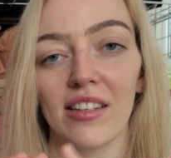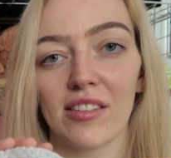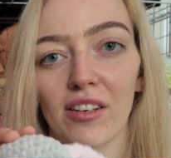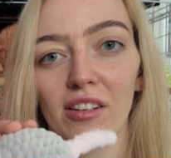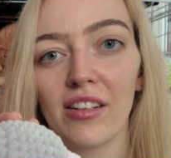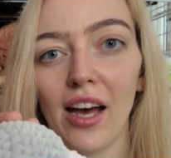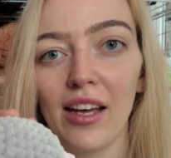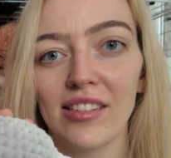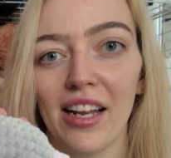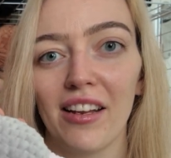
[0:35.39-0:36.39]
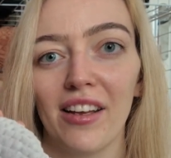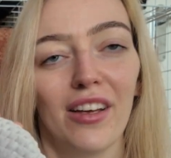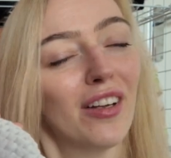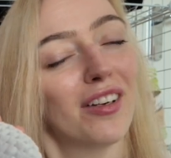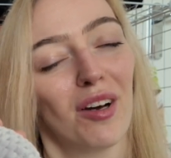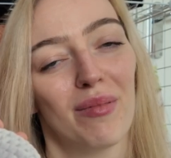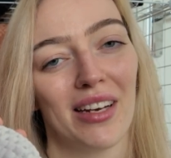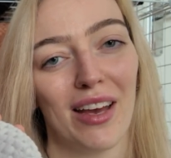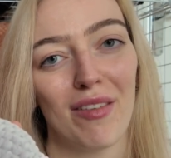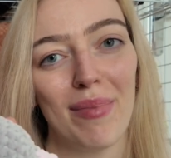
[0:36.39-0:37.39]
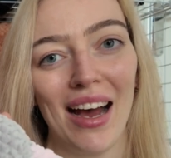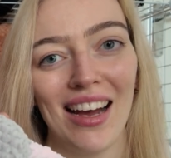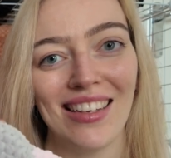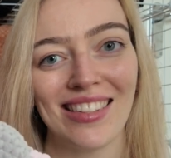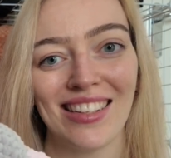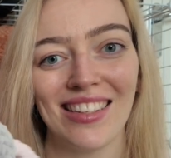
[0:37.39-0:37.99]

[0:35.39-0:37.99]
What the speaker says: It's the colour that I said nobody ever buys,